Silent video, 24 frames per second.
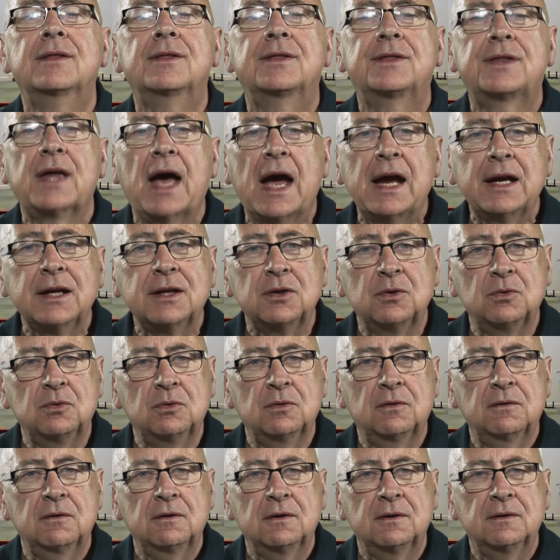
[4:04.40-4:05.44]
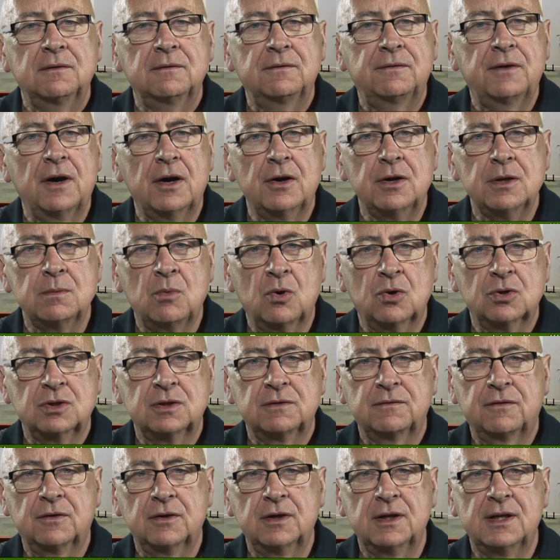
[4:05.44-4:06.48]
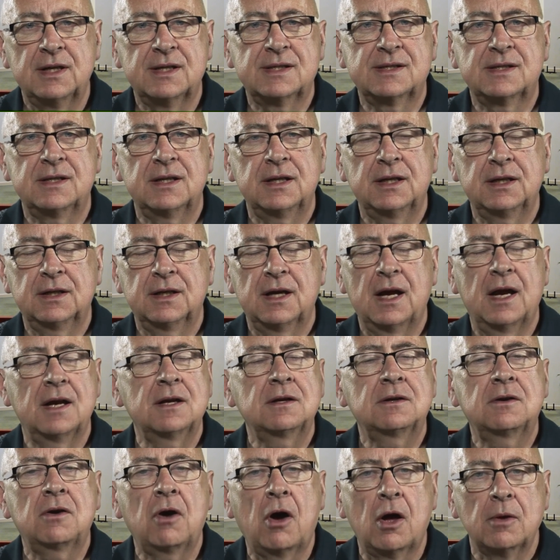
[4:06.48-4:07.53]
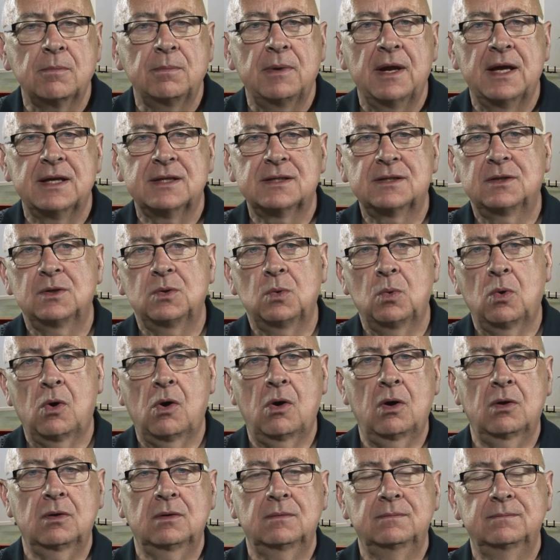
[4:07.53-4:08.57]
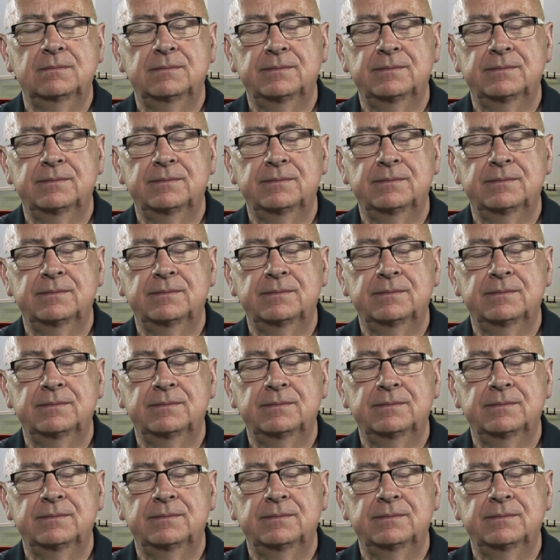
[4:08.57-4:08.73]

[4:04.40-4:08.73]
Thank you very much for listening, and God bless you all.